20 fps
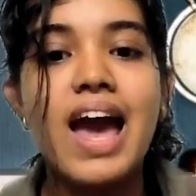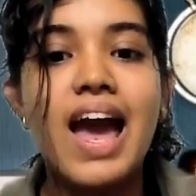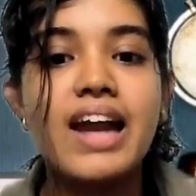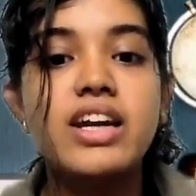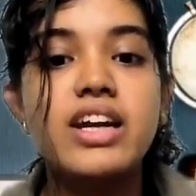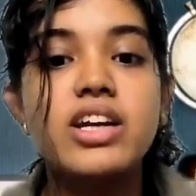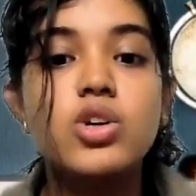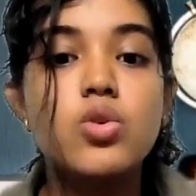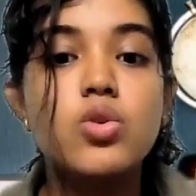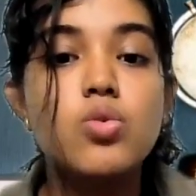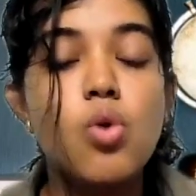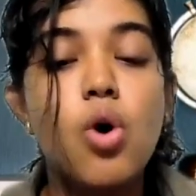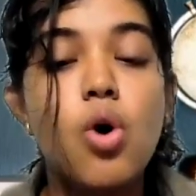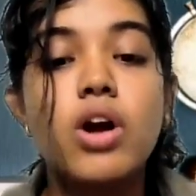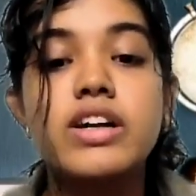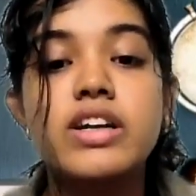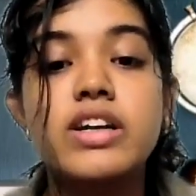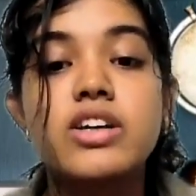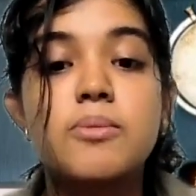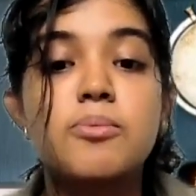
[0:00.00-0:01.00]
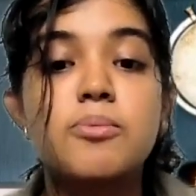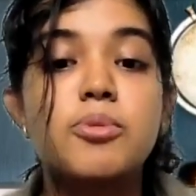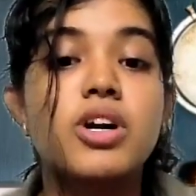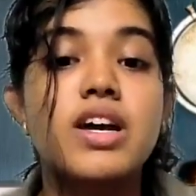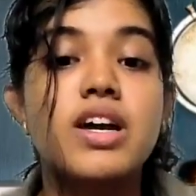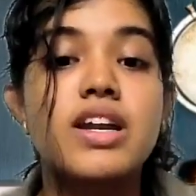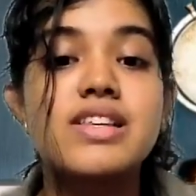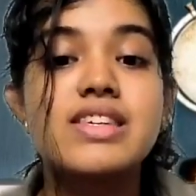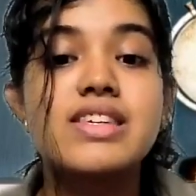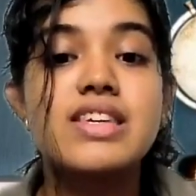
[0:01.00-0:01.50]
and you want
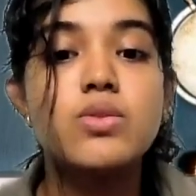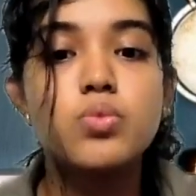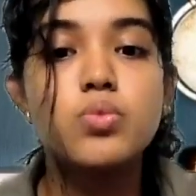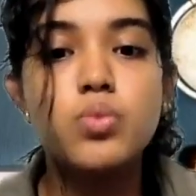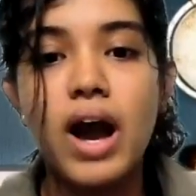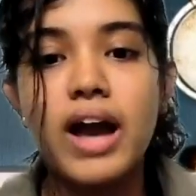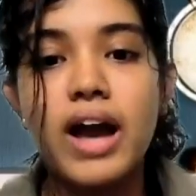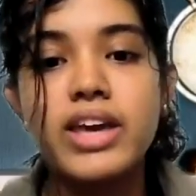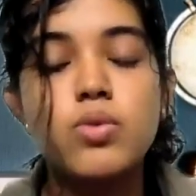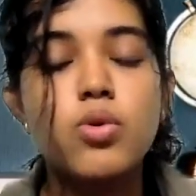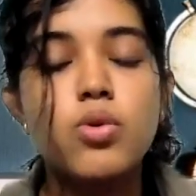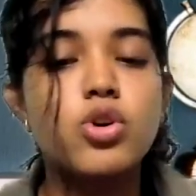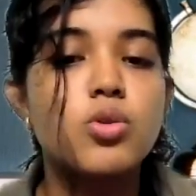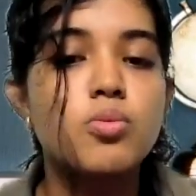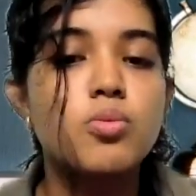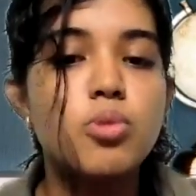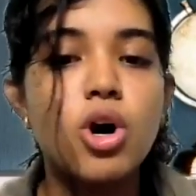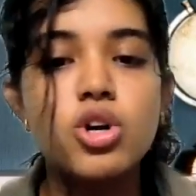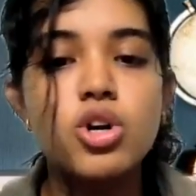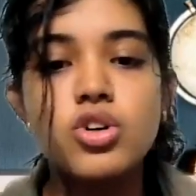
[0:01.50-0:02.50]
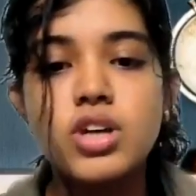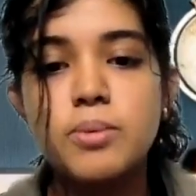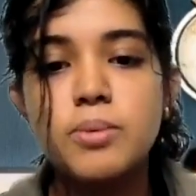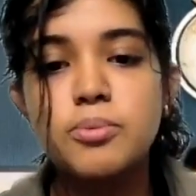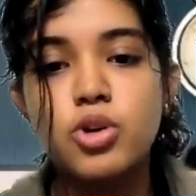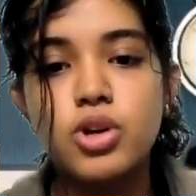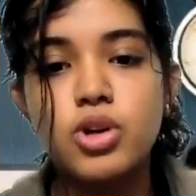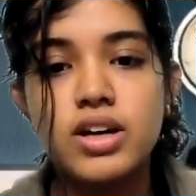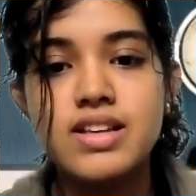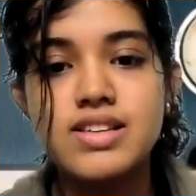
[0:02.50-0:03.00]
cryptocurrency Y, you want to borrow
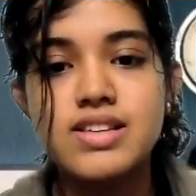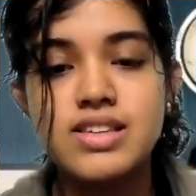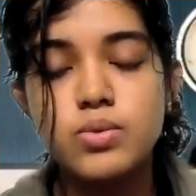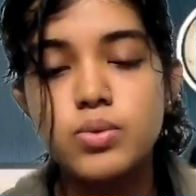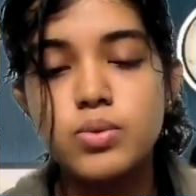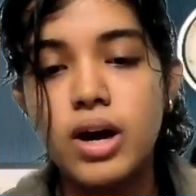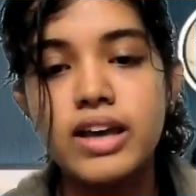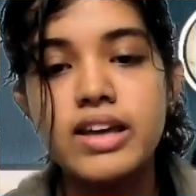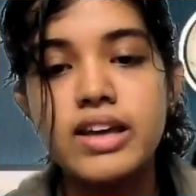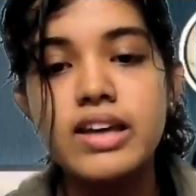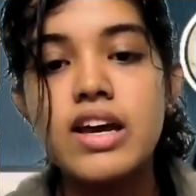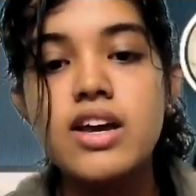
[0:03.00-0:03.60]
cryptocurrency Y.